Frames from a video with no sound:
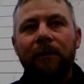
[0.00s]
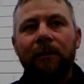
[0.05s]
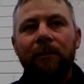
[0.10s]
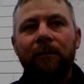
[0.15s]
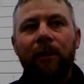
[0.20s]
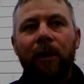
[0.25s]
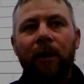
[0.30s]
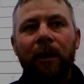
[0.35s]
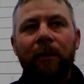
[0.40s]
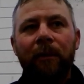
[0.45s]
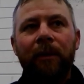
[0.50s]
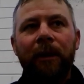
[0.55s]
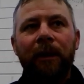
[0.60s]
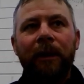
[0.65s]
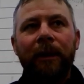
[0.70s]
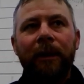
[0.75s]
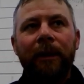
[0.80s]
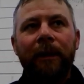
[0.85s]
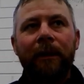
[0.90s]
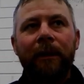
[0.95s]
by
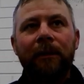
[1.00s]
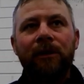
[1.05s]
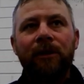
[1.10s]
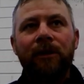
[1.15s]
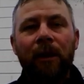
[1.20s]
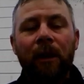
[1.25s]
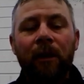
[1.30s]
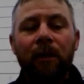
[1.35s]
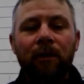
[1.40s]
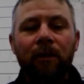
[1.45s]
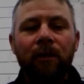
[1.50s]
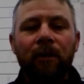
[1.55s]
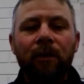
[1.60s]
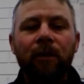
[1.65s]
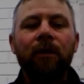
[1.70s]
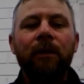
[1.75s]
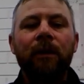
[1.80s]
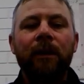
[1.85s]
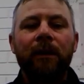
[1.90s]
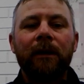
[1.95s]
being so
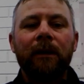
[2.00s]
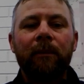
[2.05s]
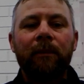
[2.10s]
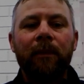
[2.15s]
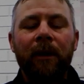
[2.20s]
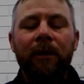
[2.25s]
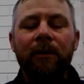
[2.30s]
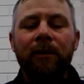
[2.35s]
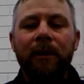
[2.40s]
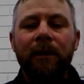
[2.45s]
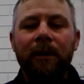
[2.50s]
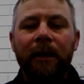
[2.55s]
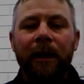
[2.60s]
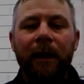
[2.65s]
good at approaching